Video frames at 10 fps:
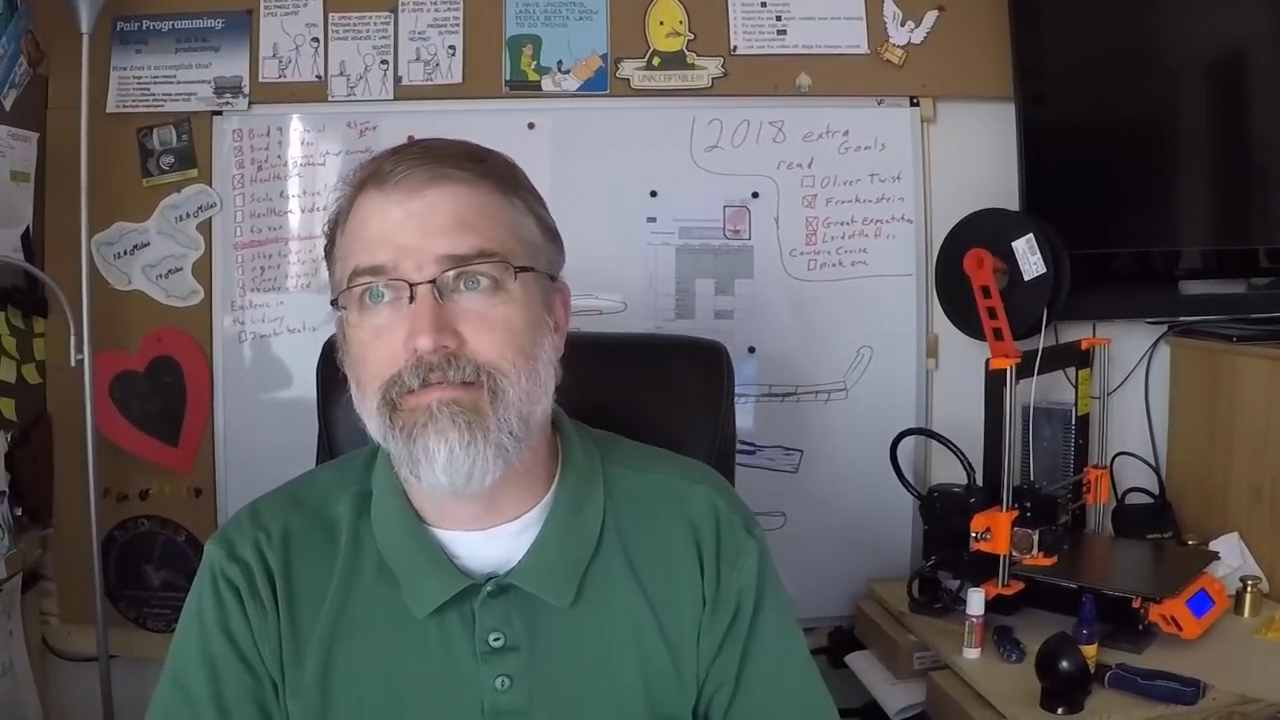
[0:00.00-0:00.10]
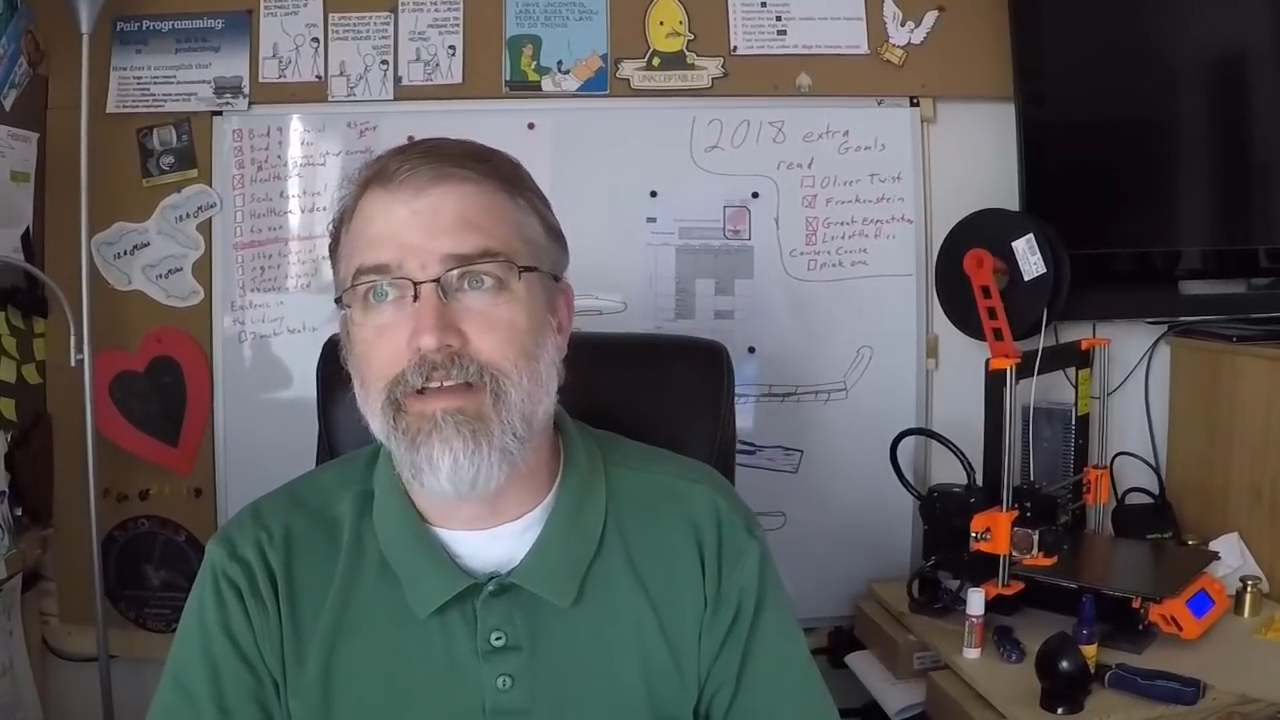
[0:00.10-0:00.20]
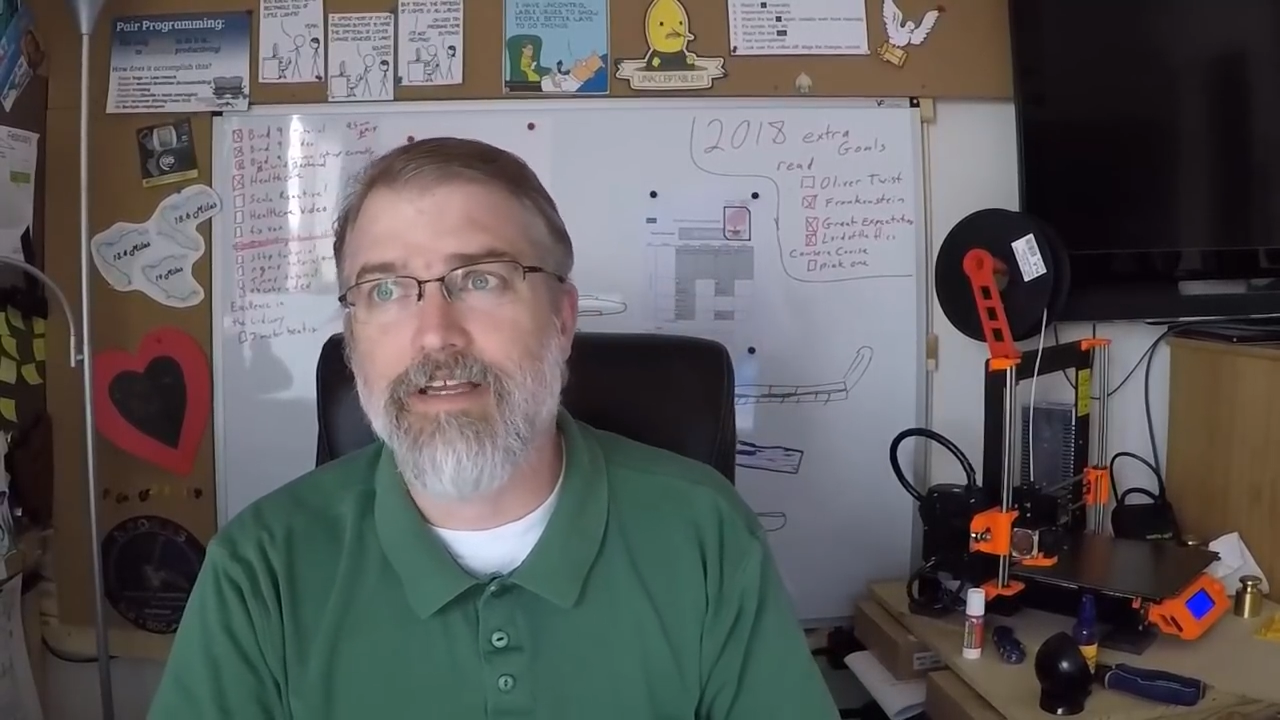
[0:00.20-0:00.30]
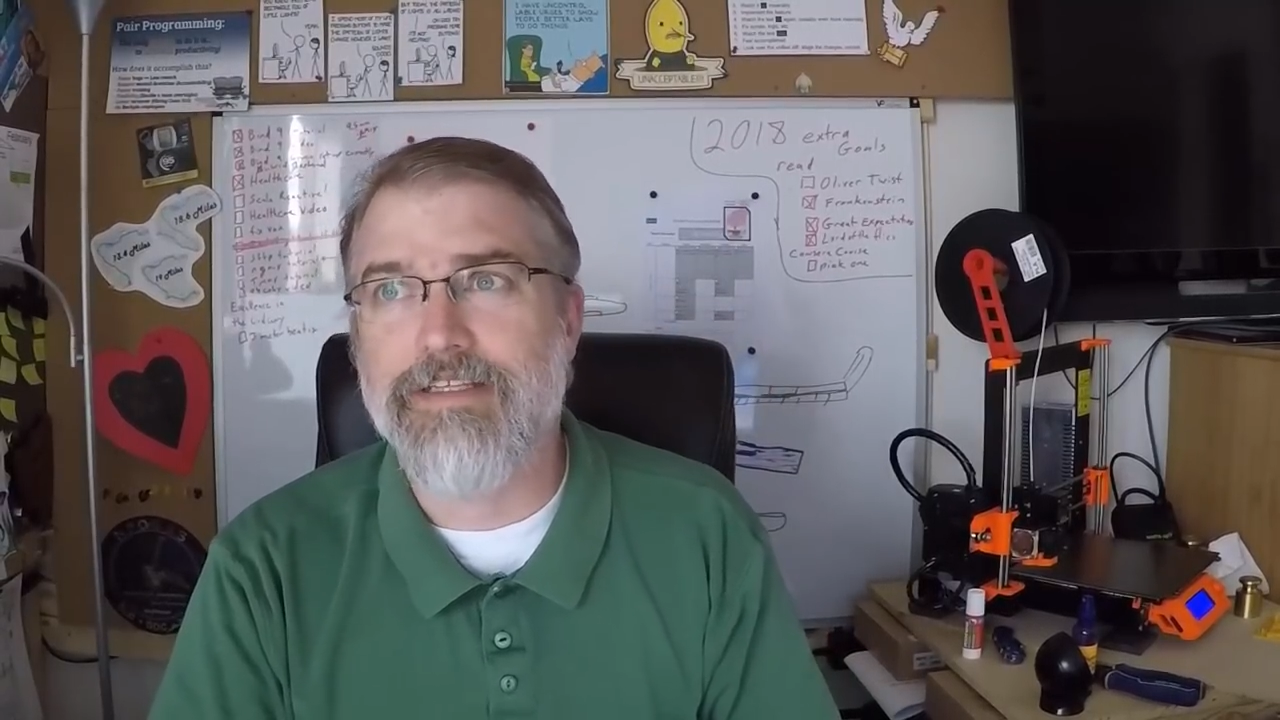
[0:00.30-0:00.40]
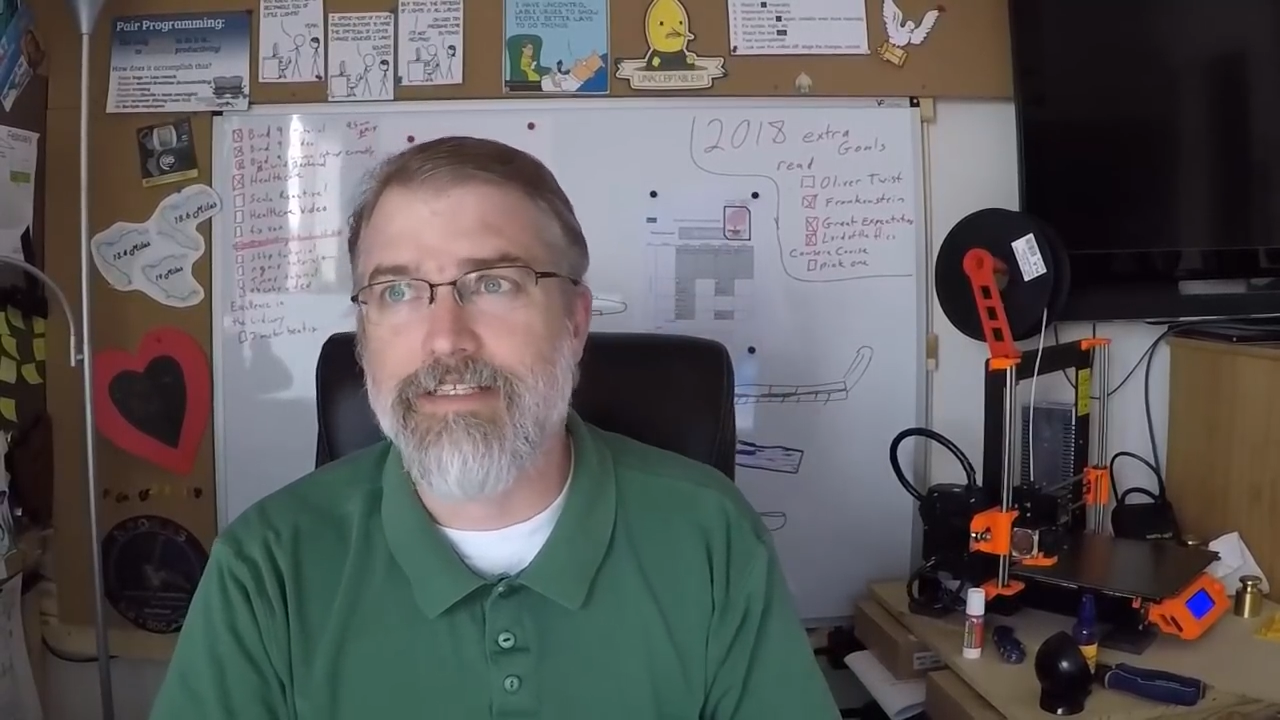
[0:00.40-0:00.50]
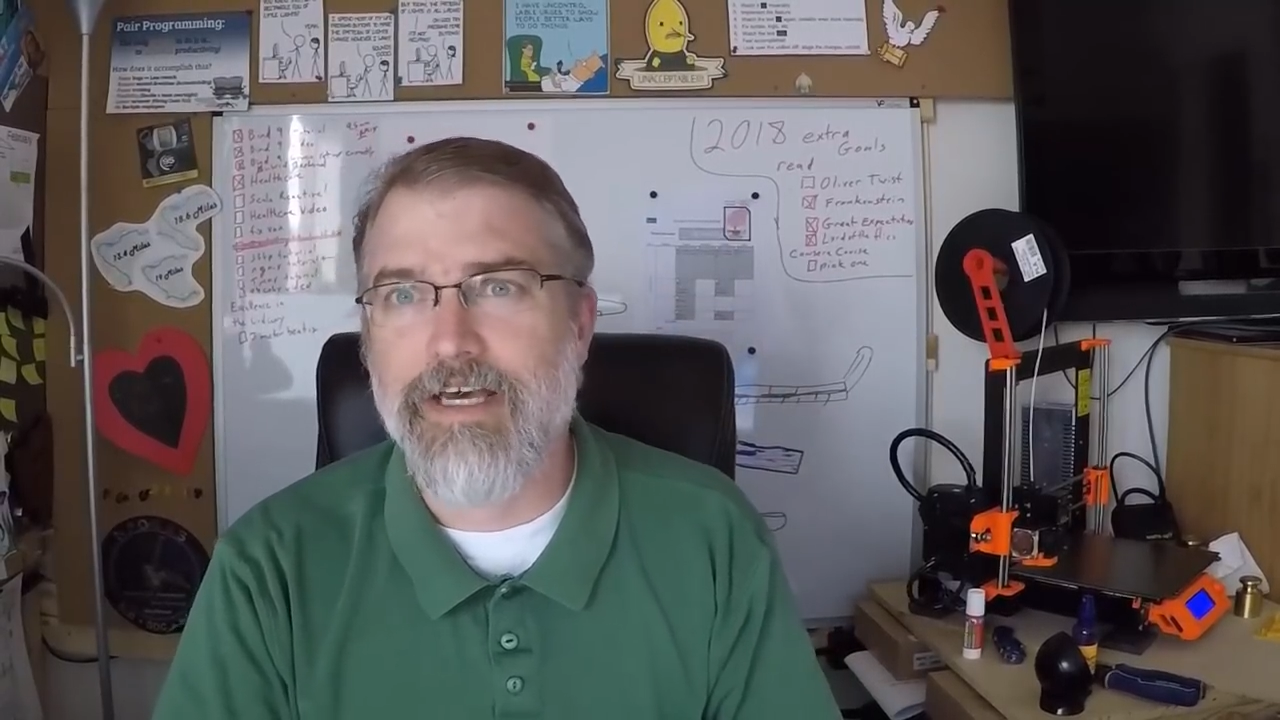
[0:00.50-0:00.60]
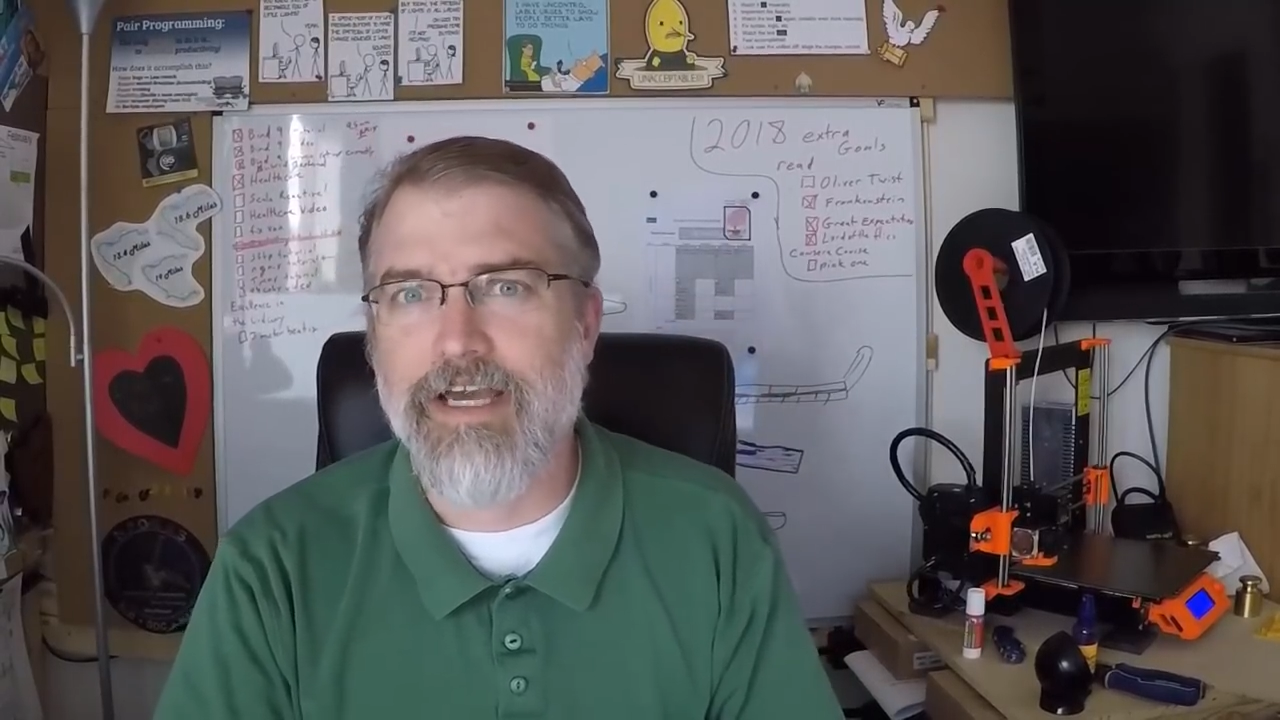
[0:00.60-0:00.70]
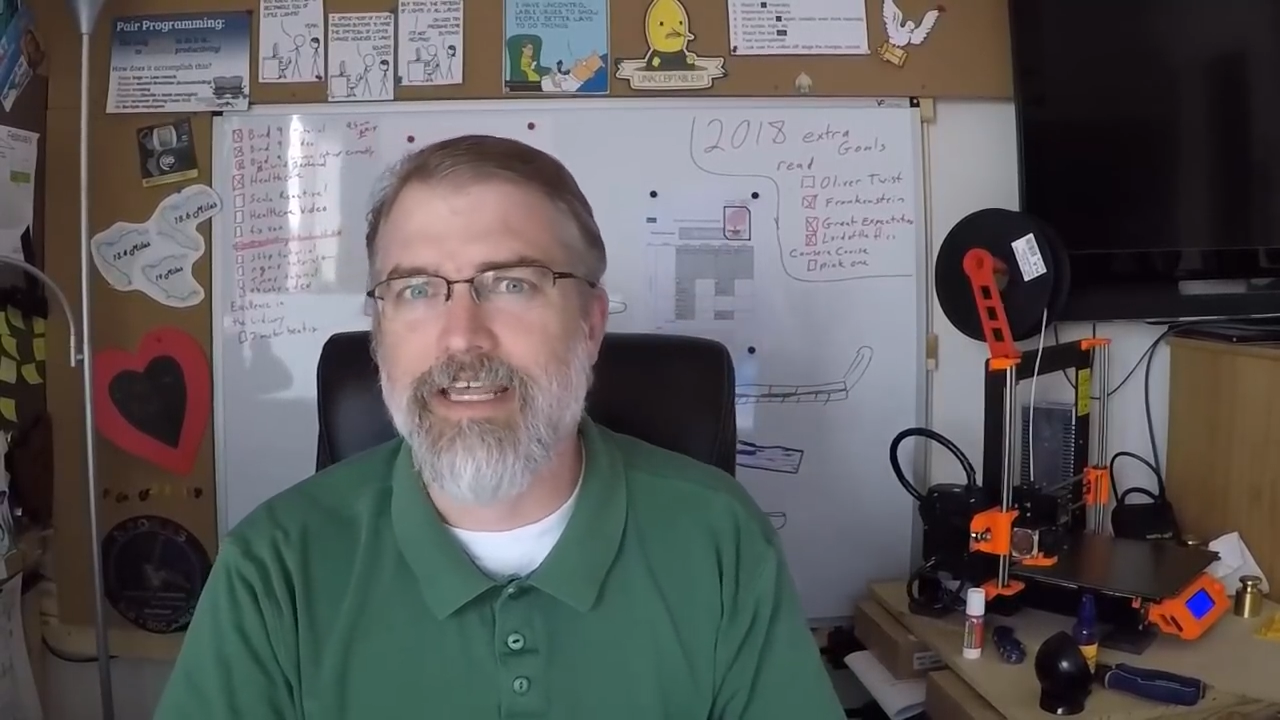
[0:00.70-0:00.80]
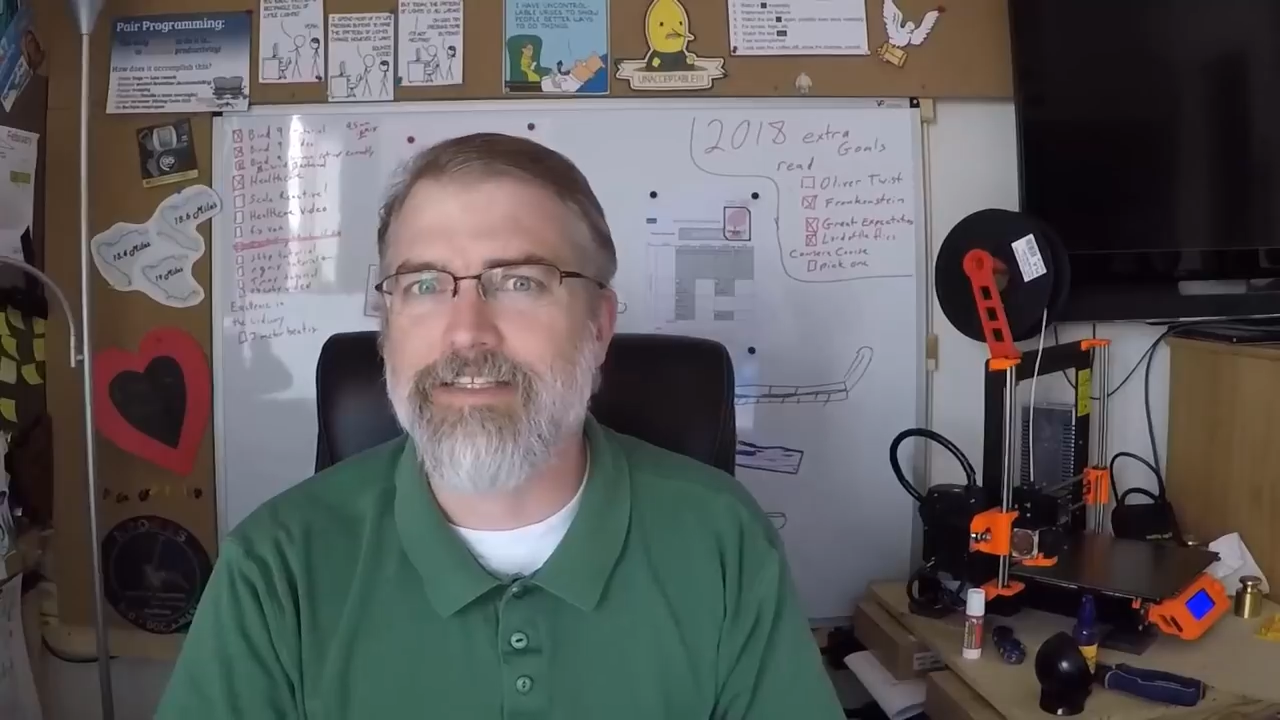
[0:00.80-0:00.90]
a design as